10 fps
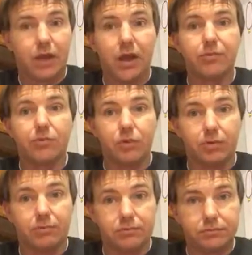
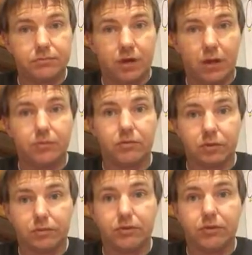hyperworm.
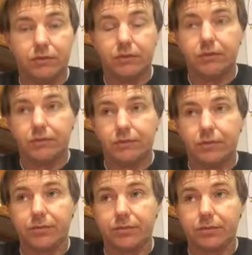Hyperworm did real good for
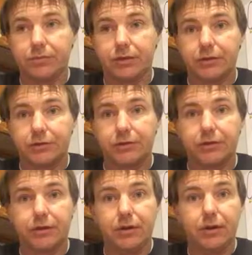me this past
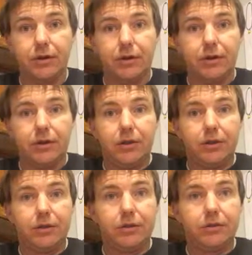year.
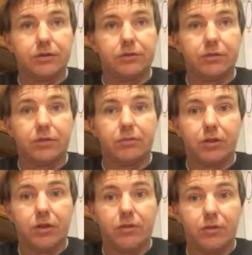It is from
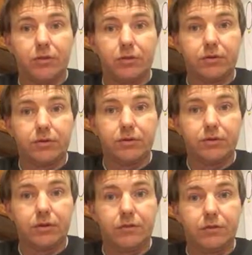Lake Fork
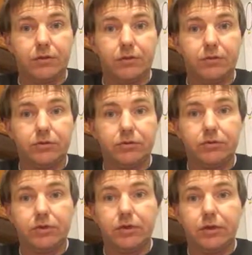Lures,
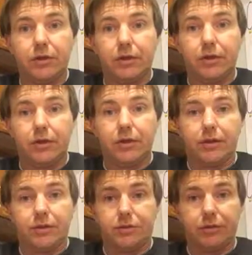
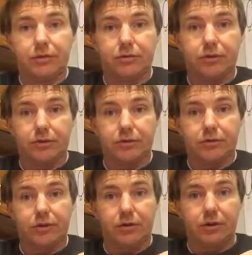and it's basically going to
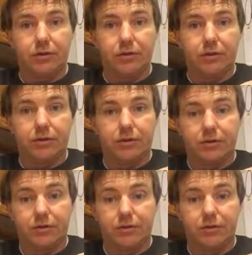start out looking